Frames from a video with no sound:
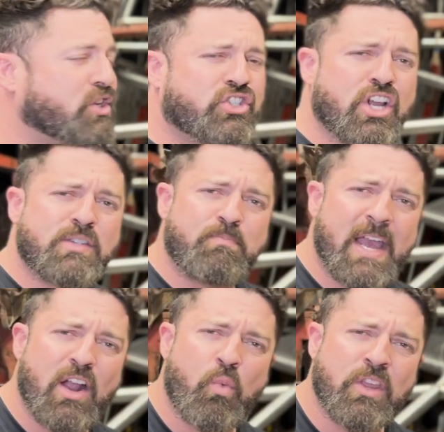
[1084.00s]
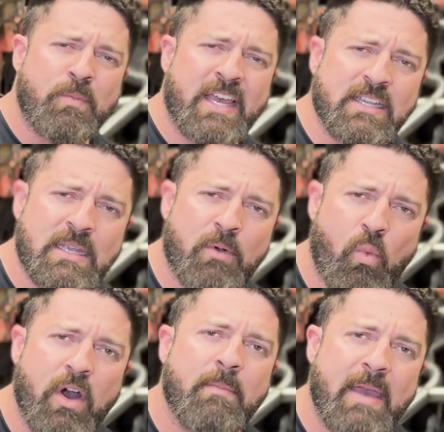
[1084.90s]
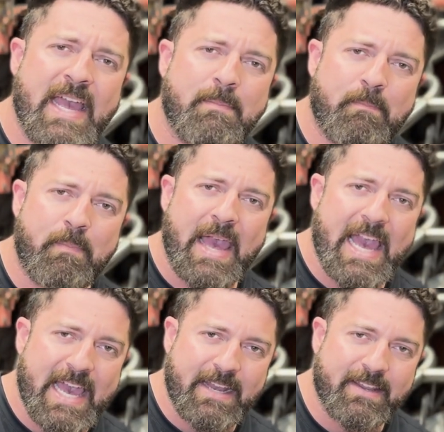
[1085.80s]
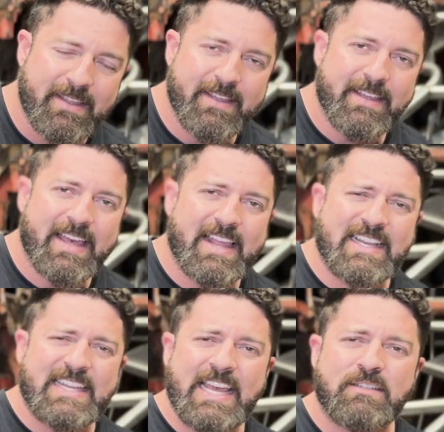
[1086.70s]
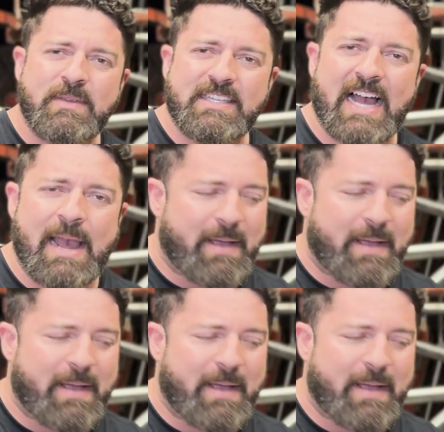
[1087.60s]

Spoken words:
Just bear with me, because I'm a one-man band, and it takes me time.